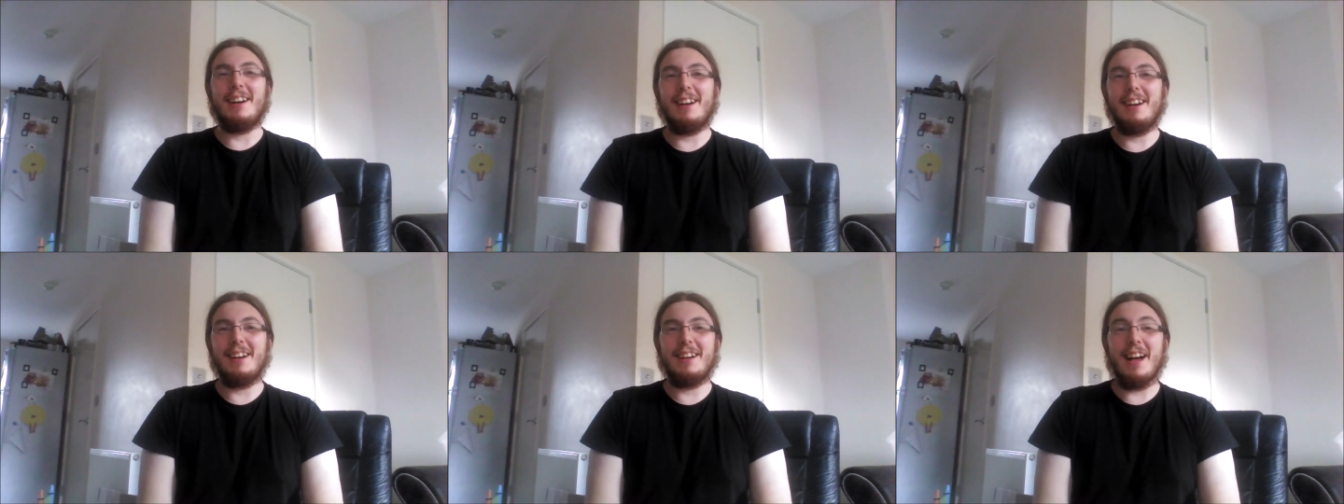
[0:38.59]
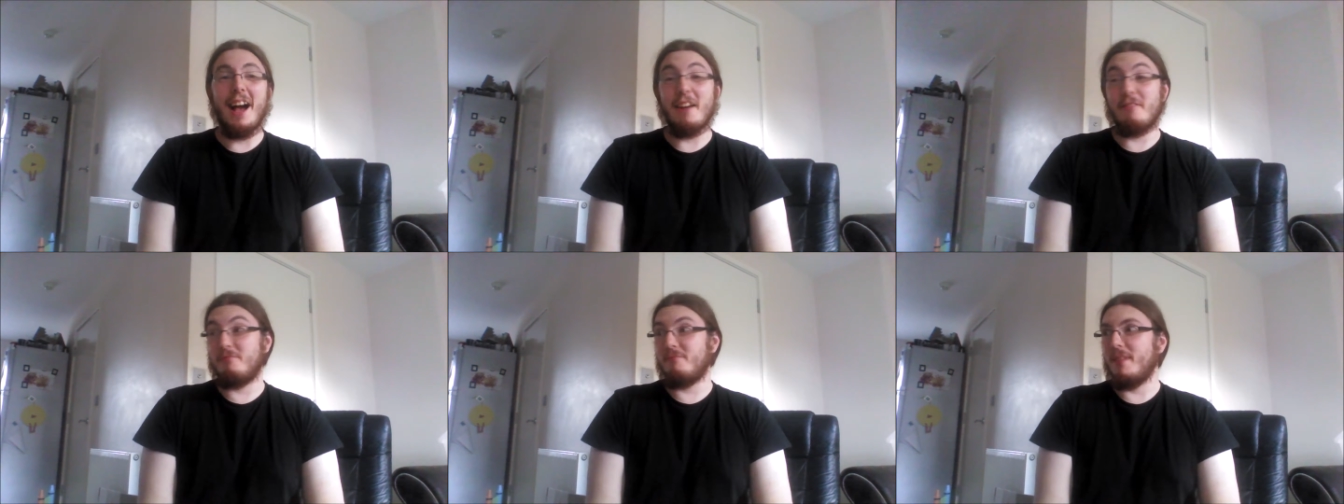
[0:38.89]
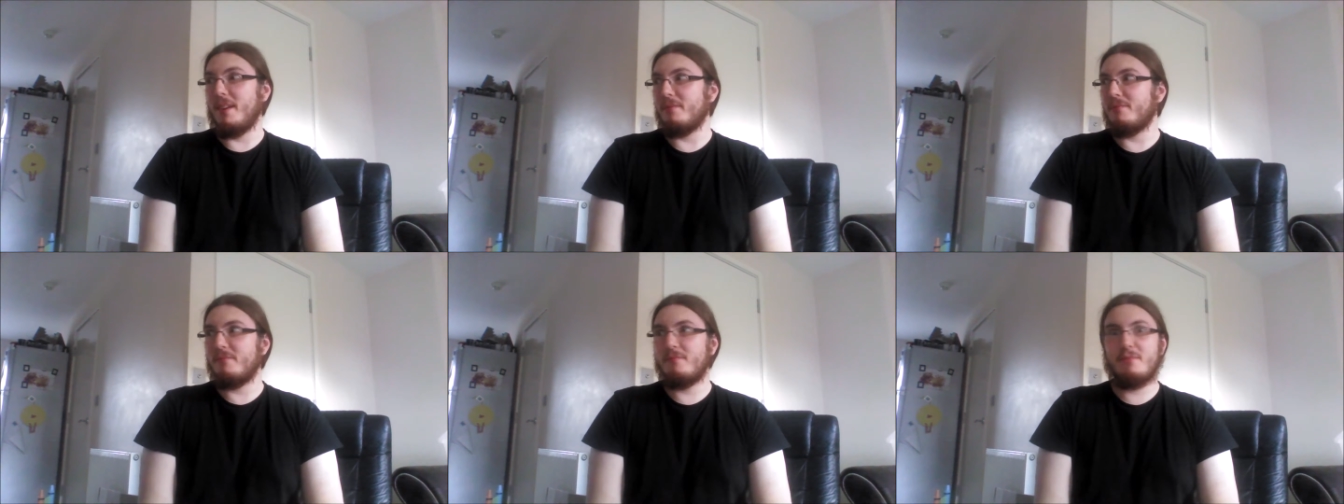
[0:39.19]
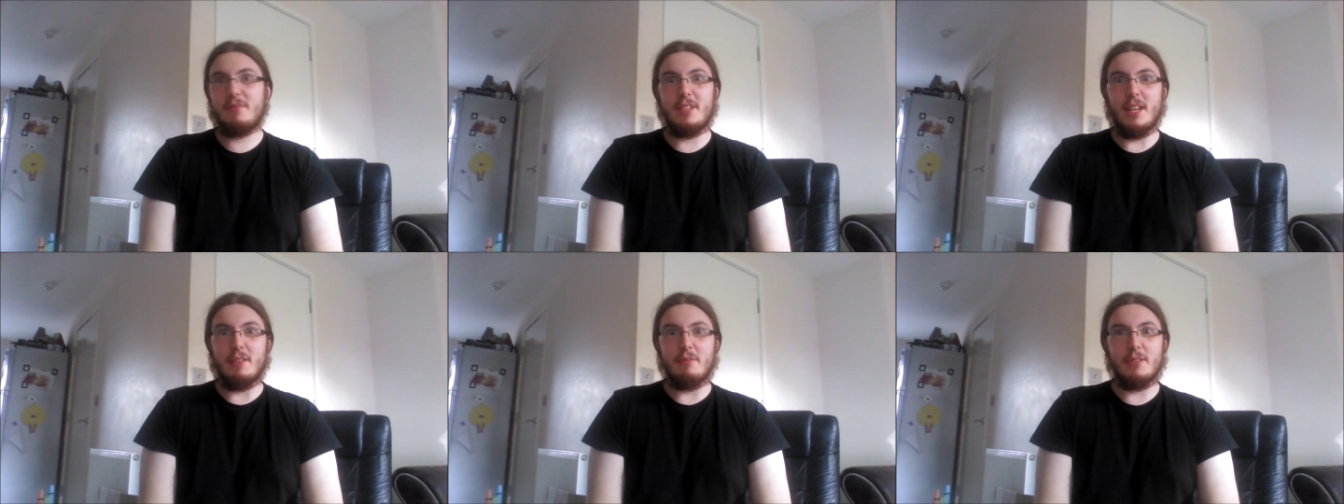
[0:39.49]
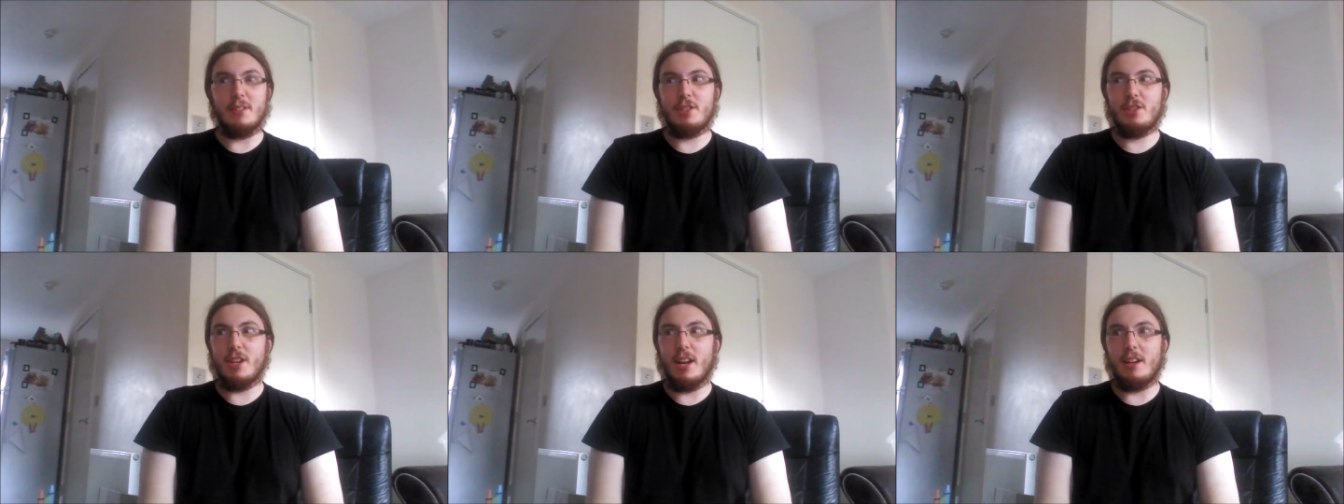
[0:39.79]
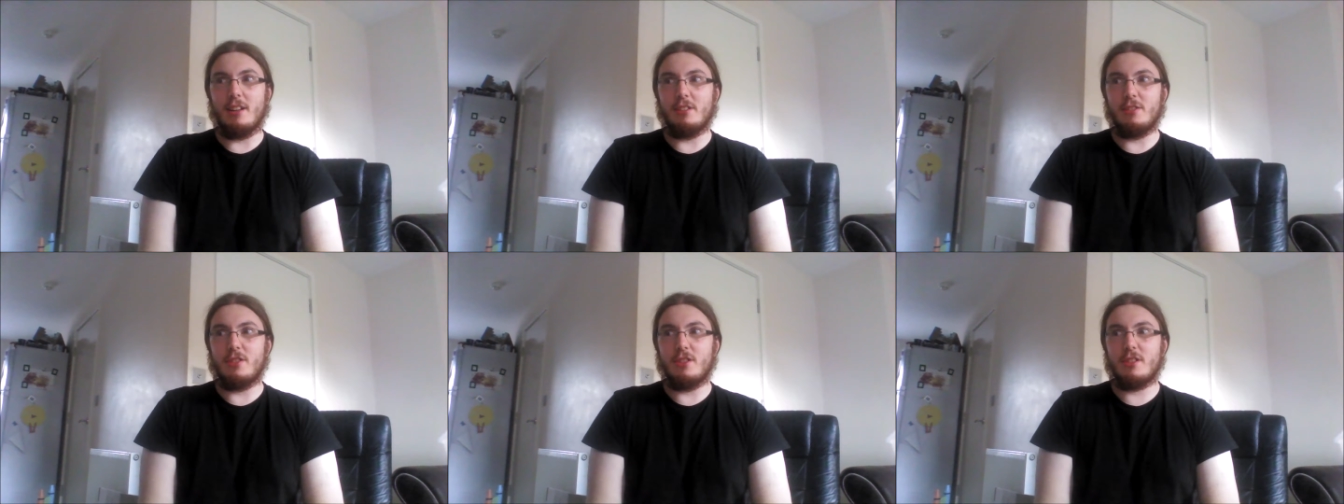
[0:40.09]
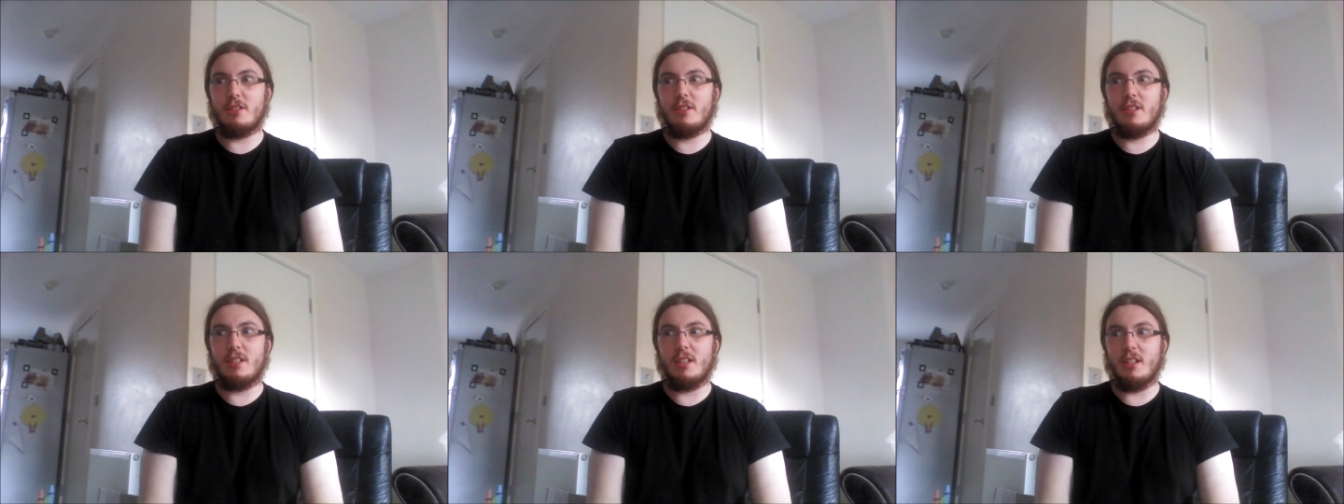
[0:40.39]
uh, I've, I've set up this channel
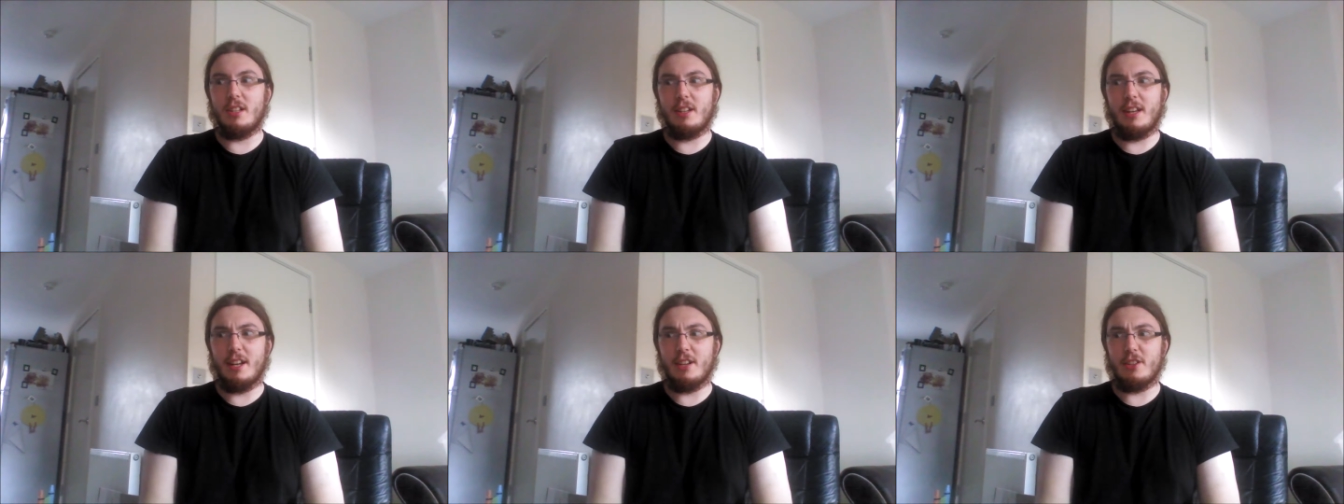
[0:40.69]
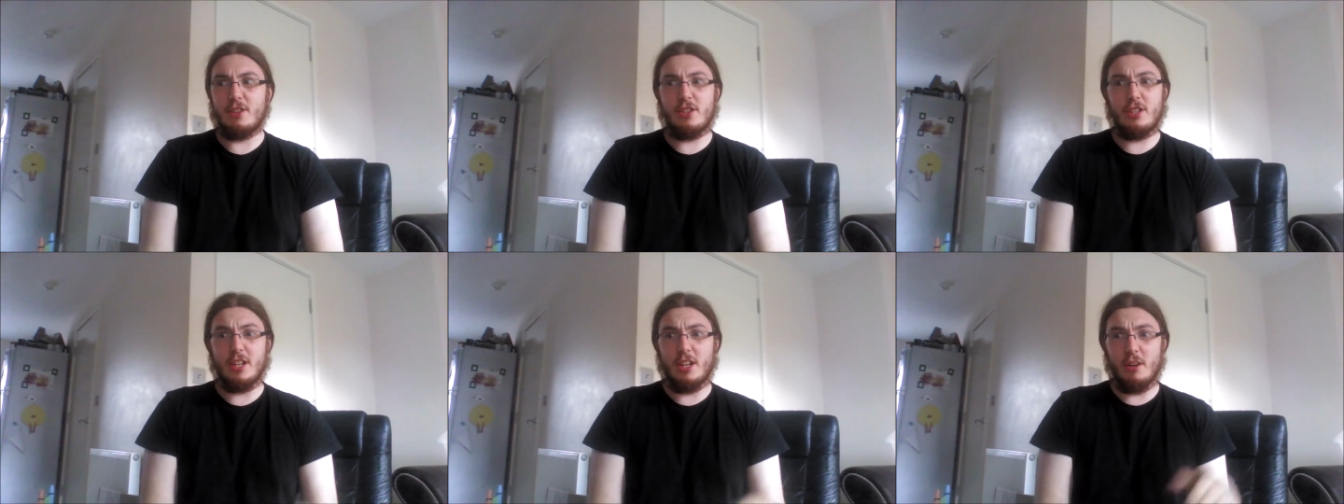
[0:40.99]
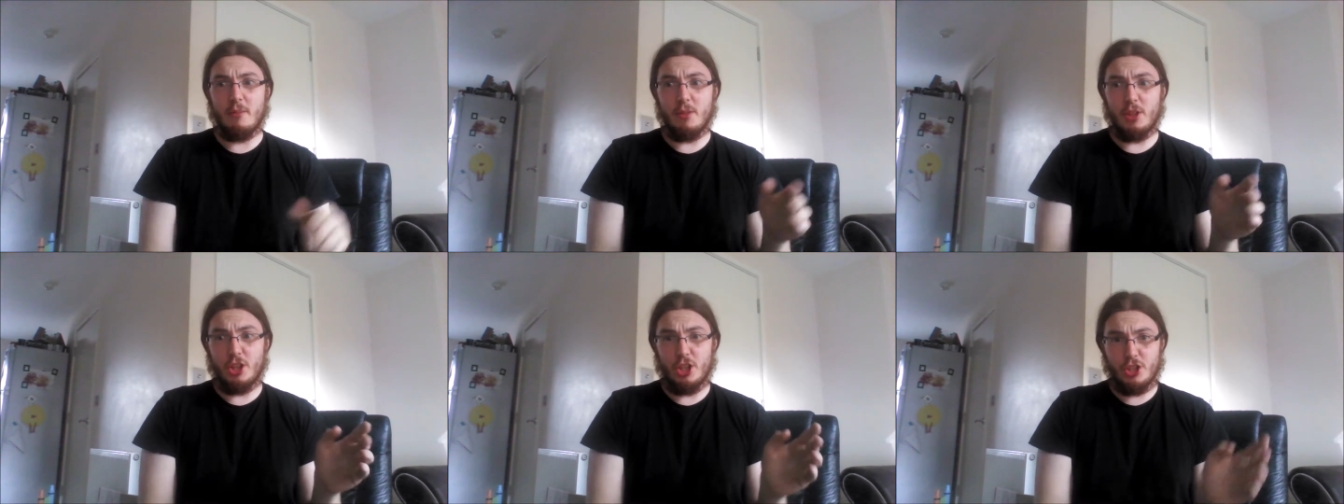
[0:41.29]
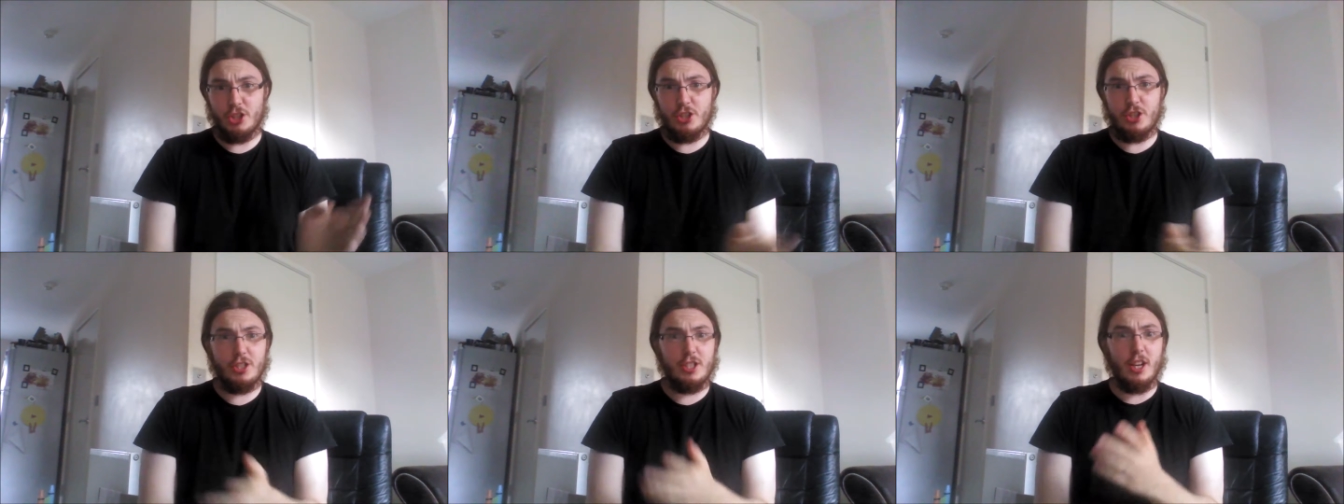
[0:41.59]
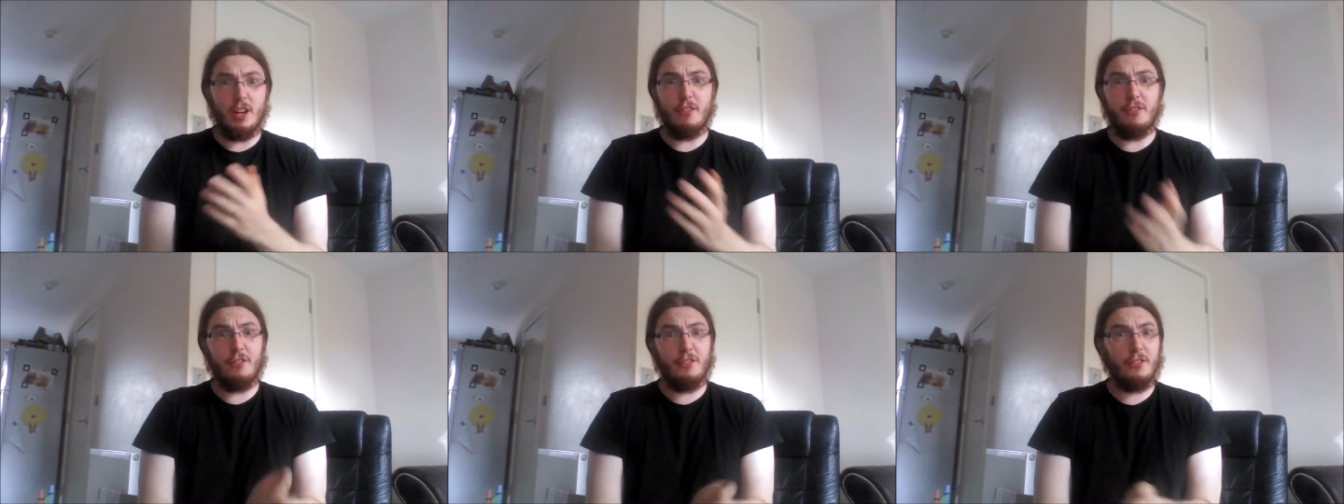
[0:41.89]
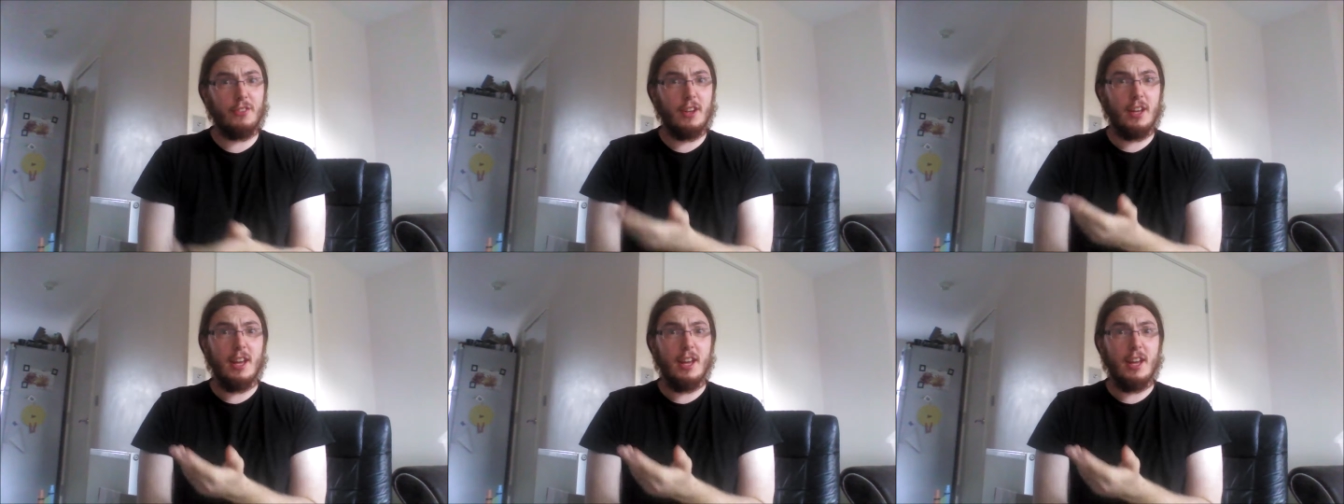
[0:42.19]
just to kind of stick up the stuff